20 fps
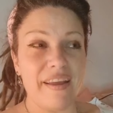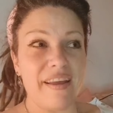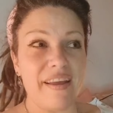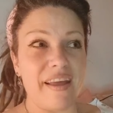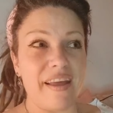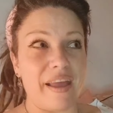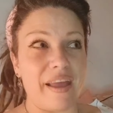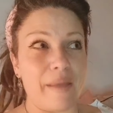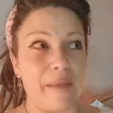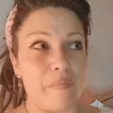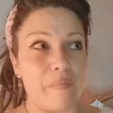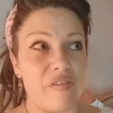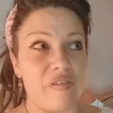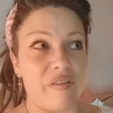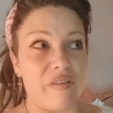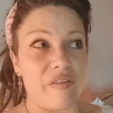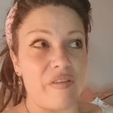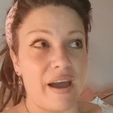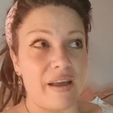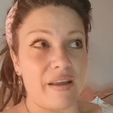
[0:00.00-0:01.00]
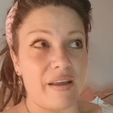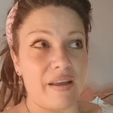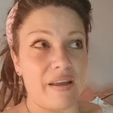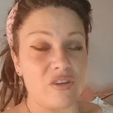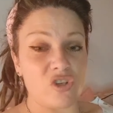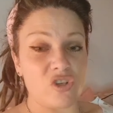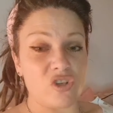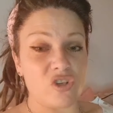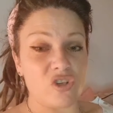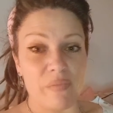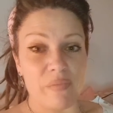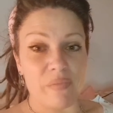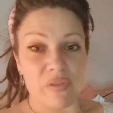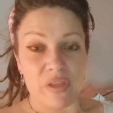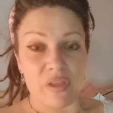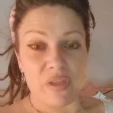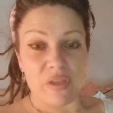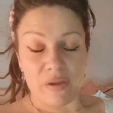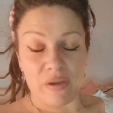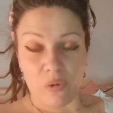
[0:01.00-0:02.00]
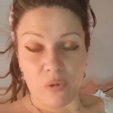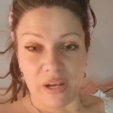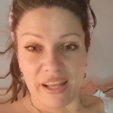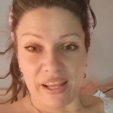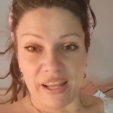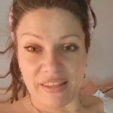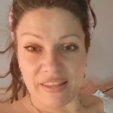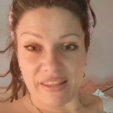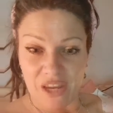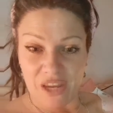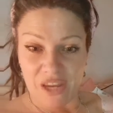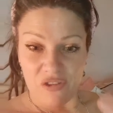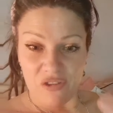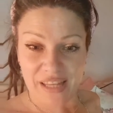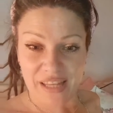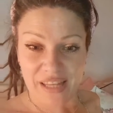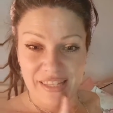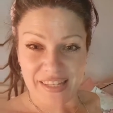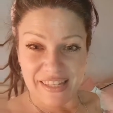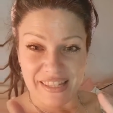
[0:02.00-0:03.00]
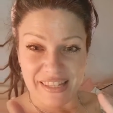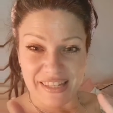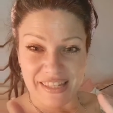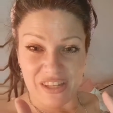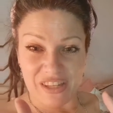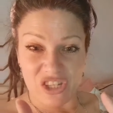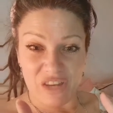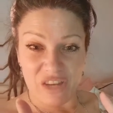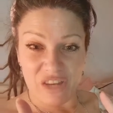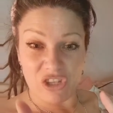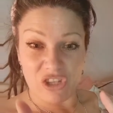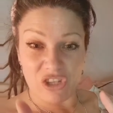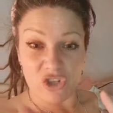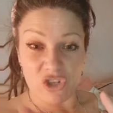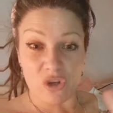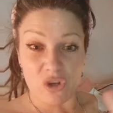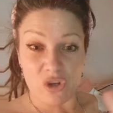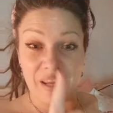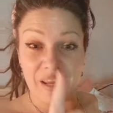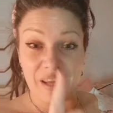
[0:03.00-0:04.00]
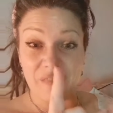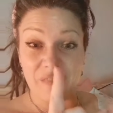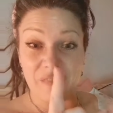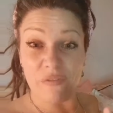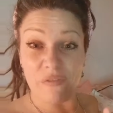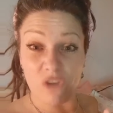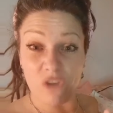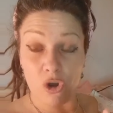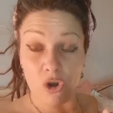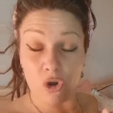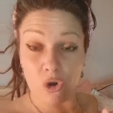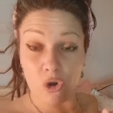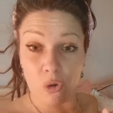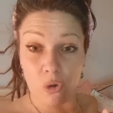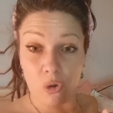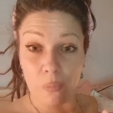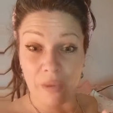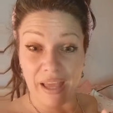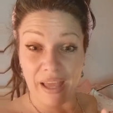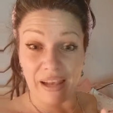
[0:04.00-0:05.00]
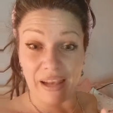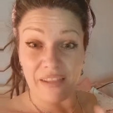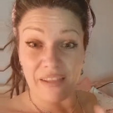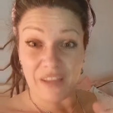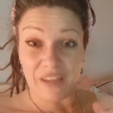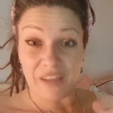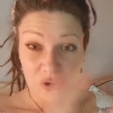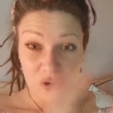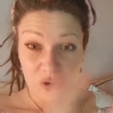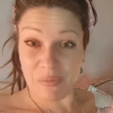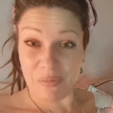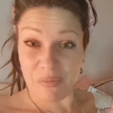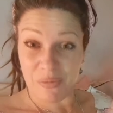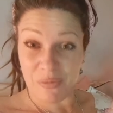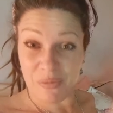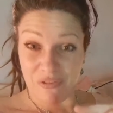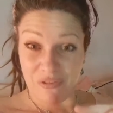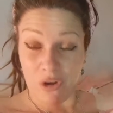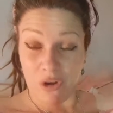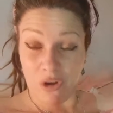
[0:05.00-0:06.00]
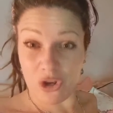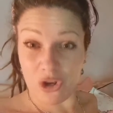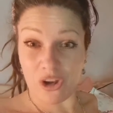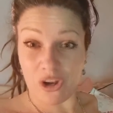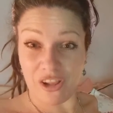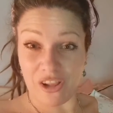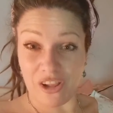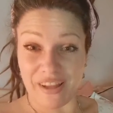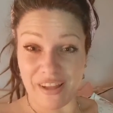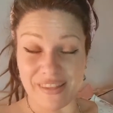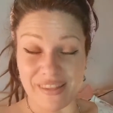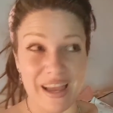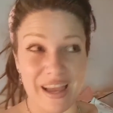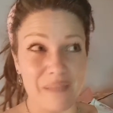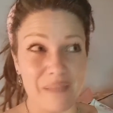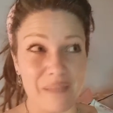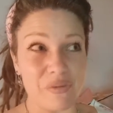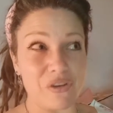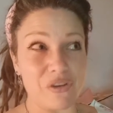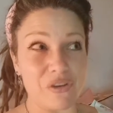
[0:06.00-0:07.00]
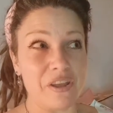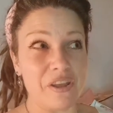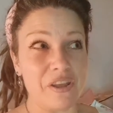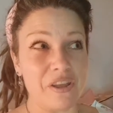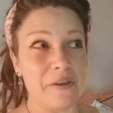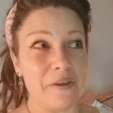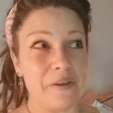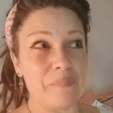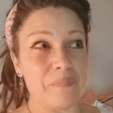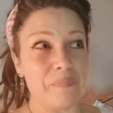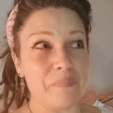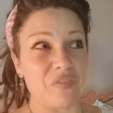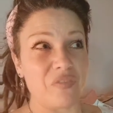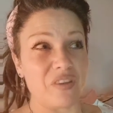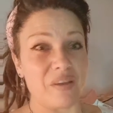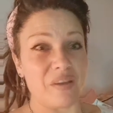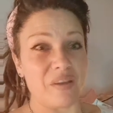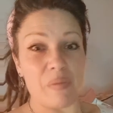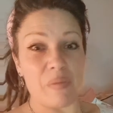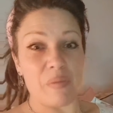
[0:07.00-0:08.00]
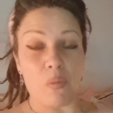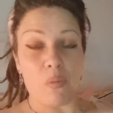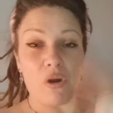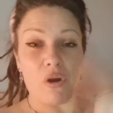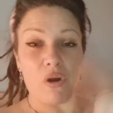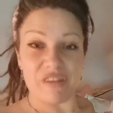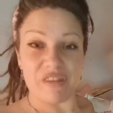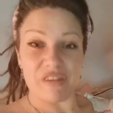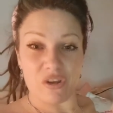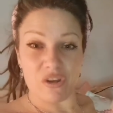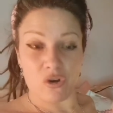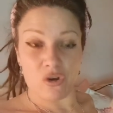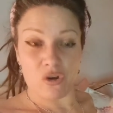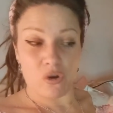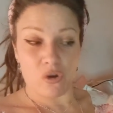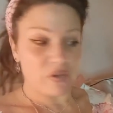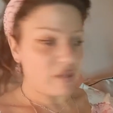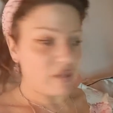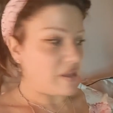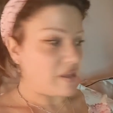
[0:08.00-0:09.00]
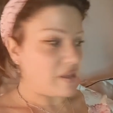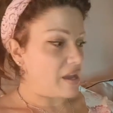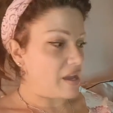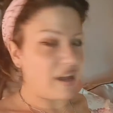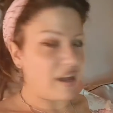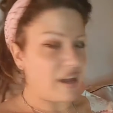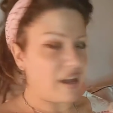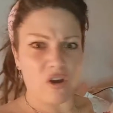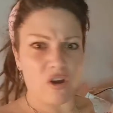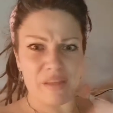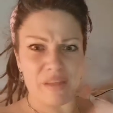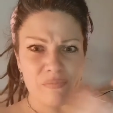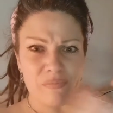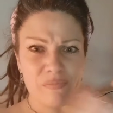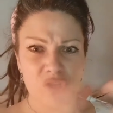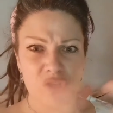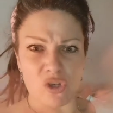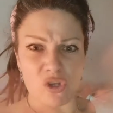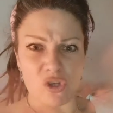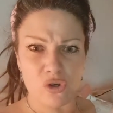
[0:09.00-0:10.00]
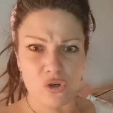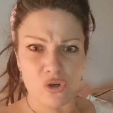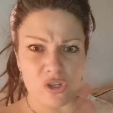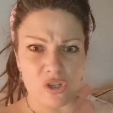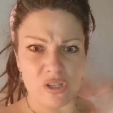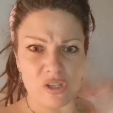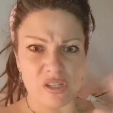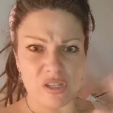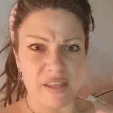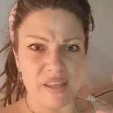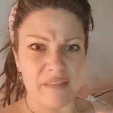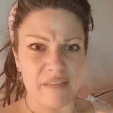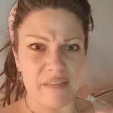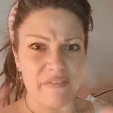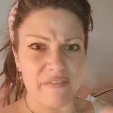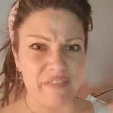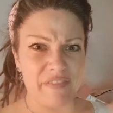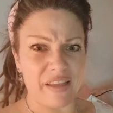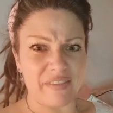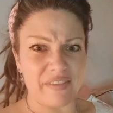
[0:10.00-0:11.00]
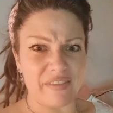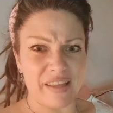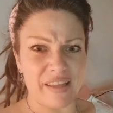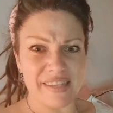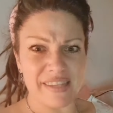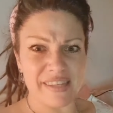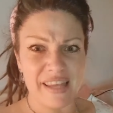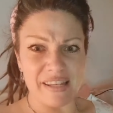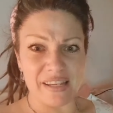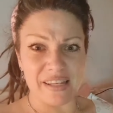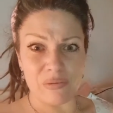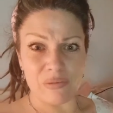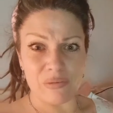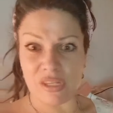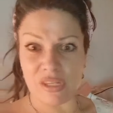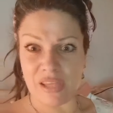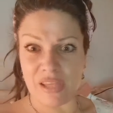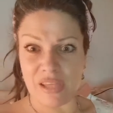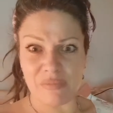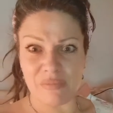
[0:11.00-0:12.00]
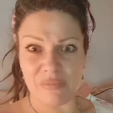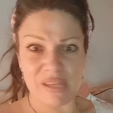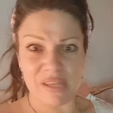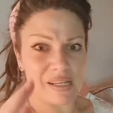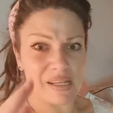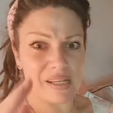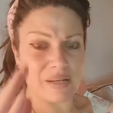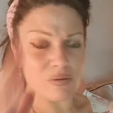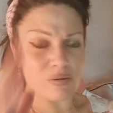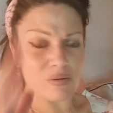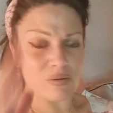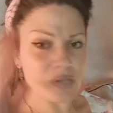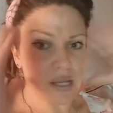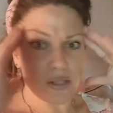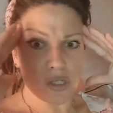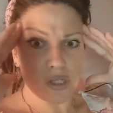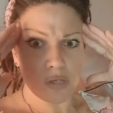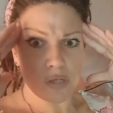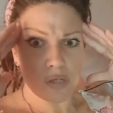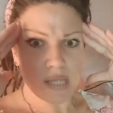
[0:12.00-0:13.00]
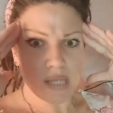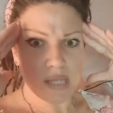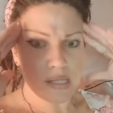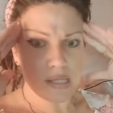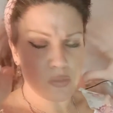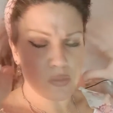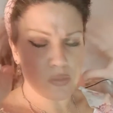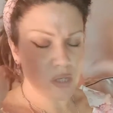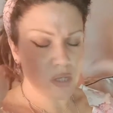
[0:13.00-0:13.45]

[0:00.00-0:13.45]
That, do you remember when I had the synchronicities in the charity shop, and even with your cup, Kelly, that you sent me with hot chocolate that time, and my mum got rid of the cups, and then I got them 2 cushions, and Finn had that teddy, and it was the same teddy, and it was like 2 teds.